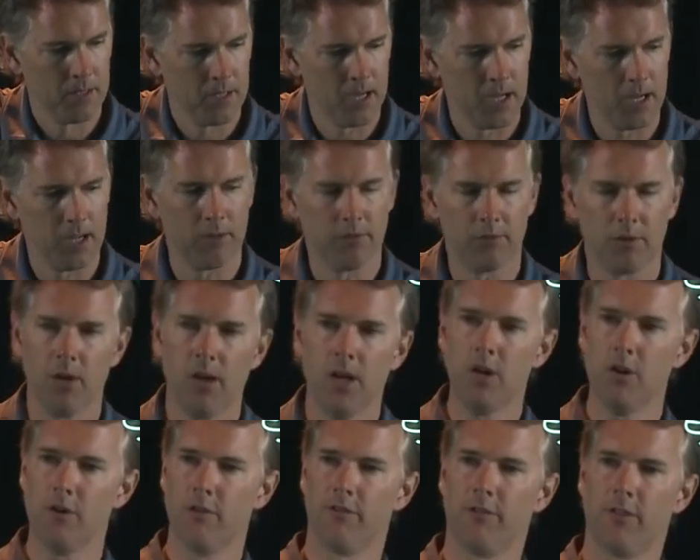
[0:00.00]
Okay, so
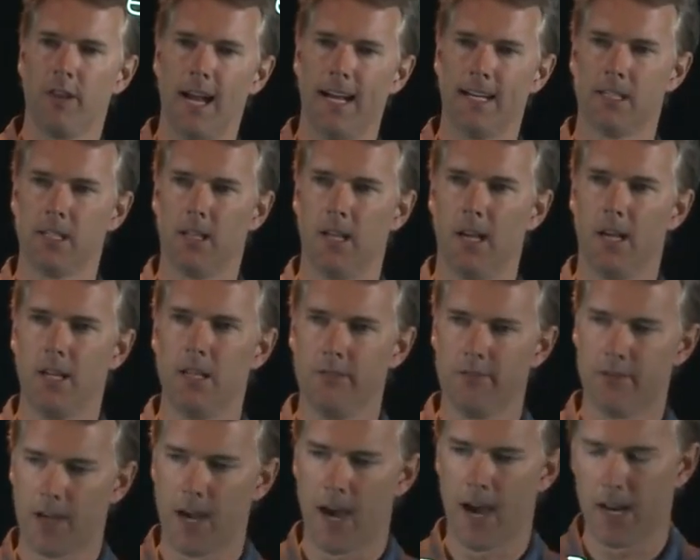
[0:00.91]
in your flashlight,
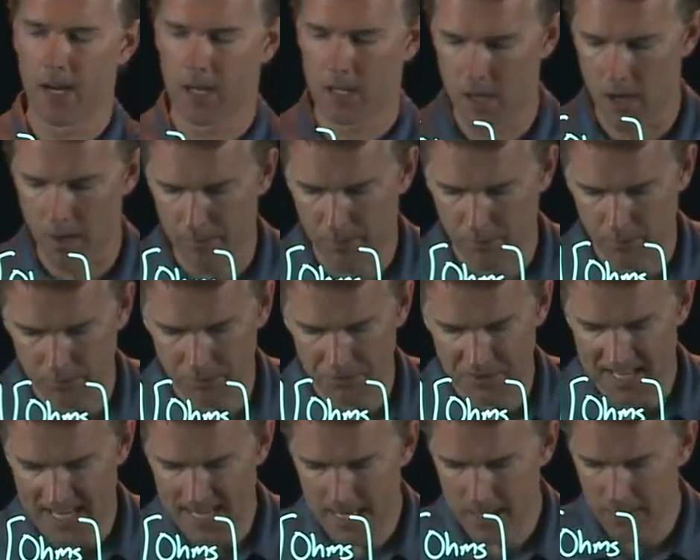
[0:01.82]
you've got a couple
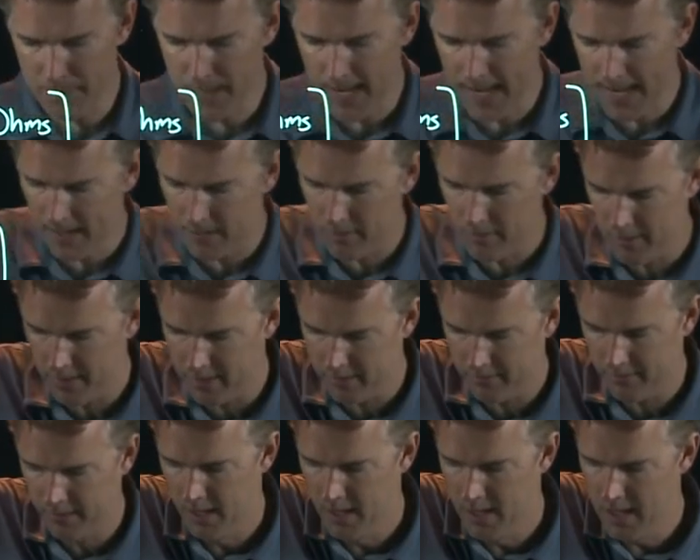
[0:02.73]
D
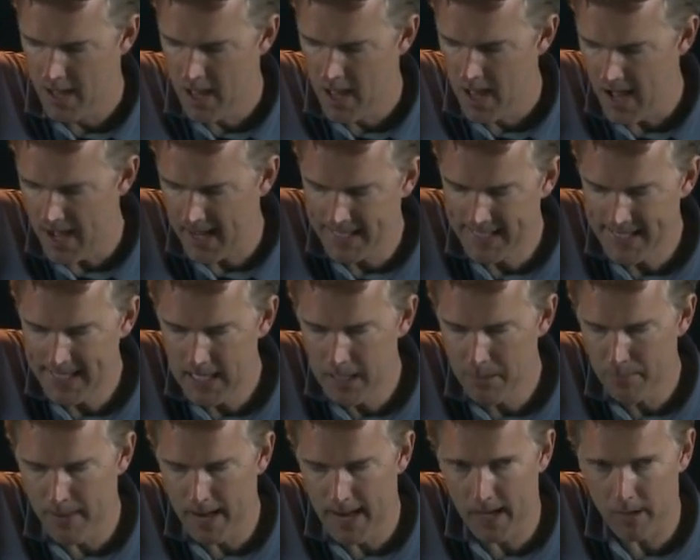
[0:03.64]
batteries. A
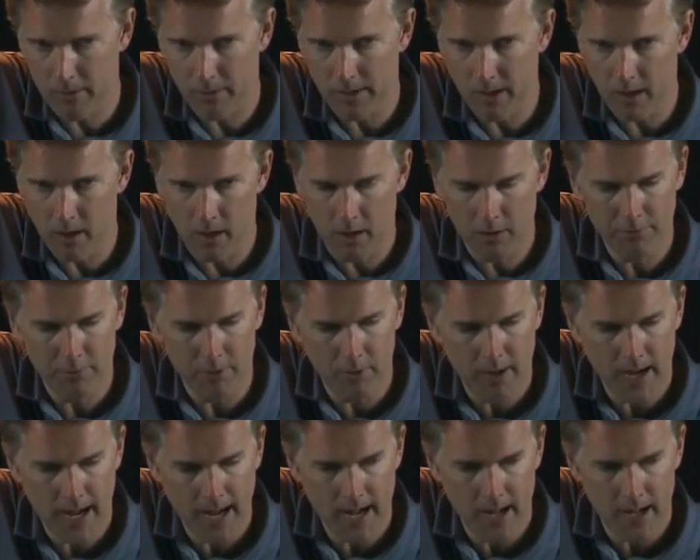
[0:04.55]
D battery
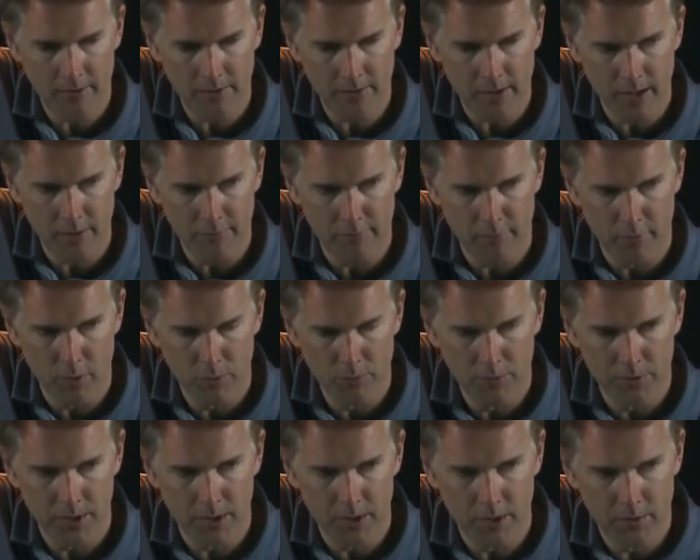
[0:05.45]
also has a
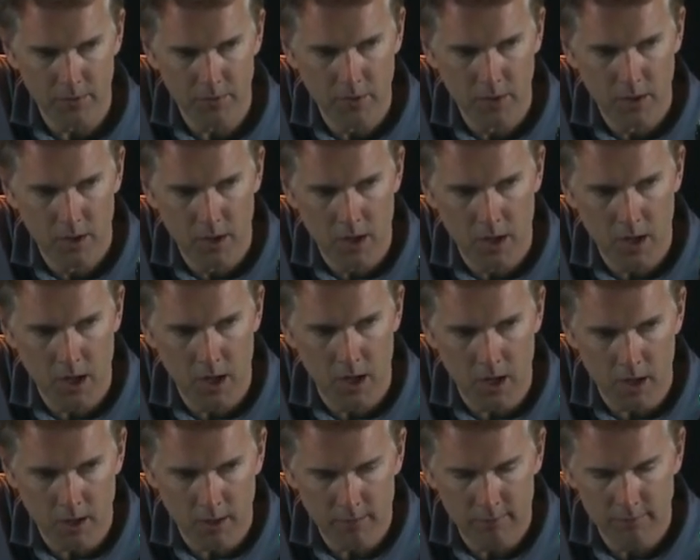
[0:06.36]
voltage
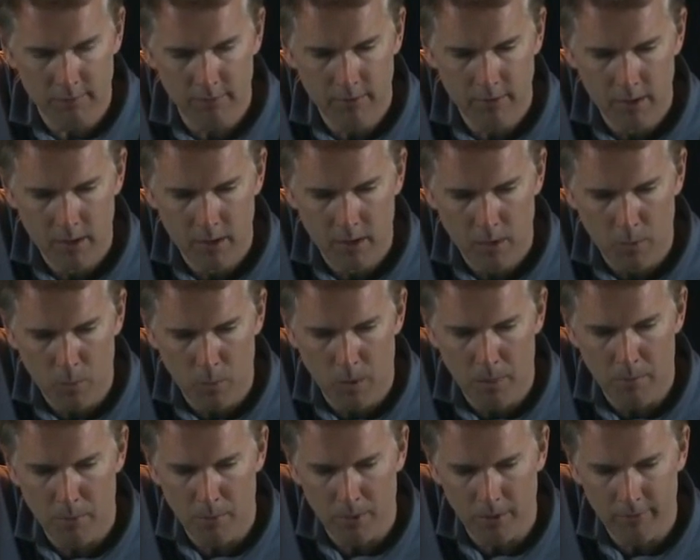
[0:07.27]
of
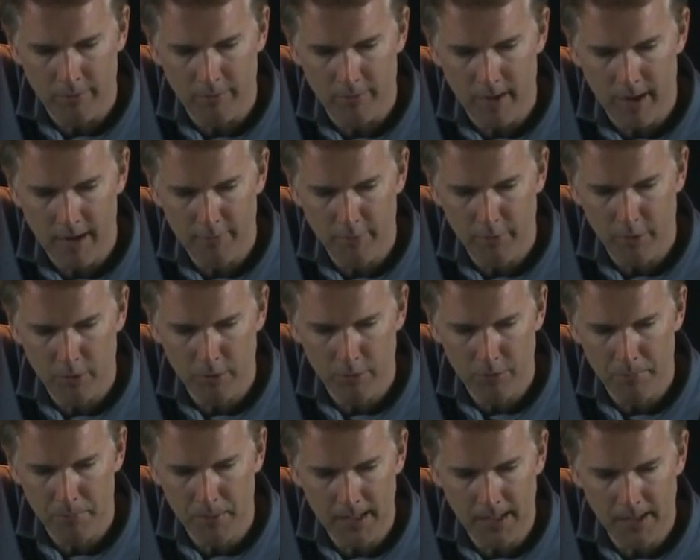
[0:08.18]
1.5
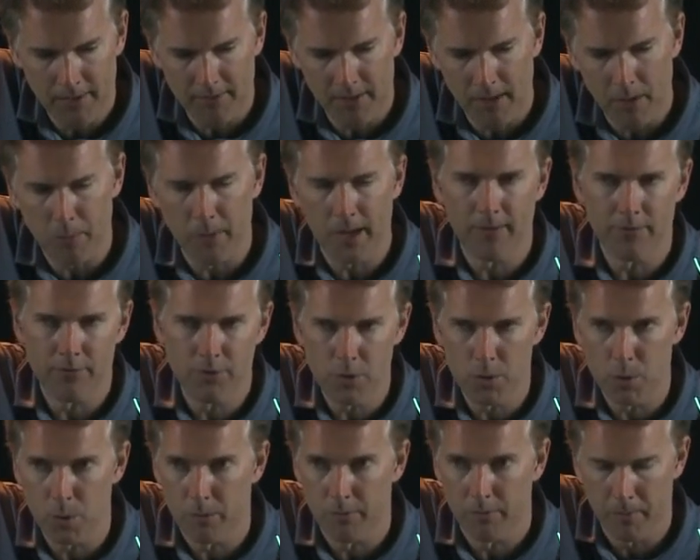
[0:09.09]
volts, but let's say we have
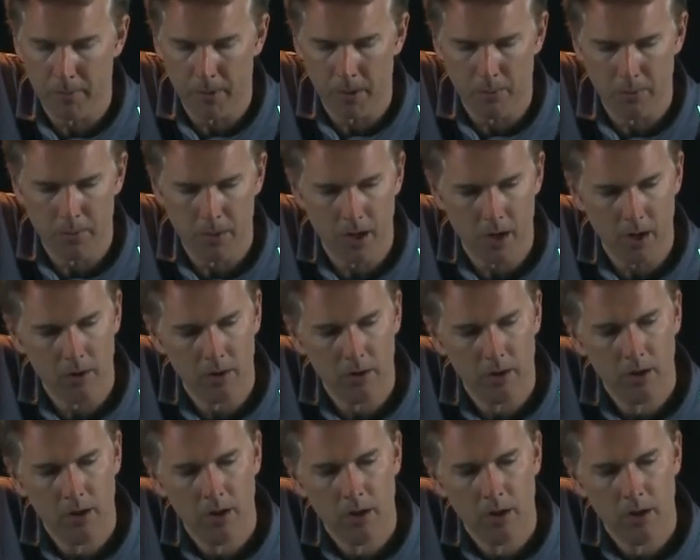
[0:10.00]
two of them in a row.